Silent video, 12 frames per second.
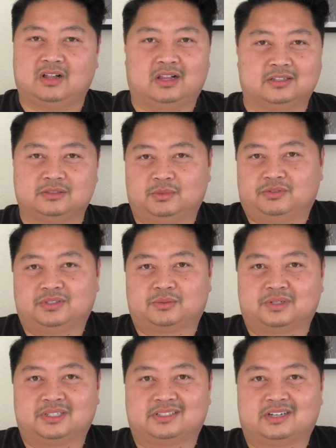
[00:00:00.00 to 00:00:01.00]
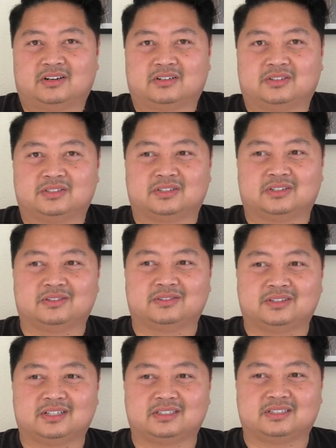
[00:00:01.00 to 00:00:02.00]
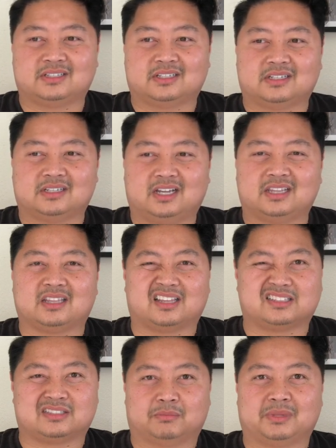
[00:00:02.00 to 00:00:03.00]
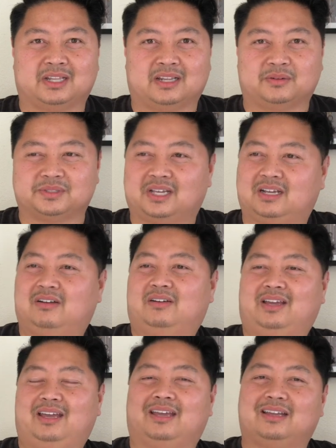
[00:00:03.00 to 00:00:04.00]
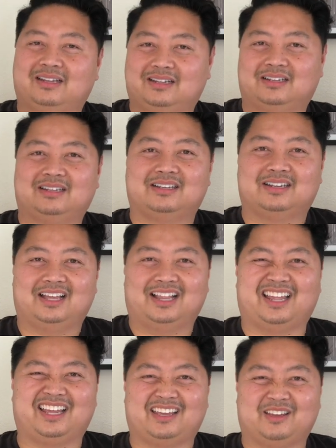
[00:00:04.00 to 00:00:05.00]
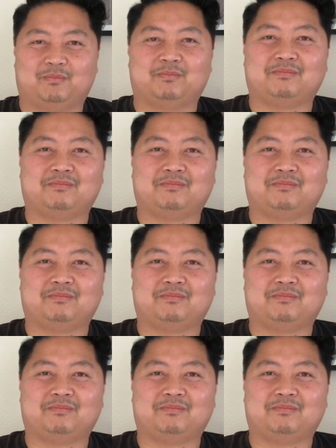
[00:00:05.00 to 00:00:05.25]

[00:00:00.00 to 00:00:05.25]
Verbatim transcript: All his movies were hysterical, so that's uh, I think that's somebody that I was like, oh hey, I like him.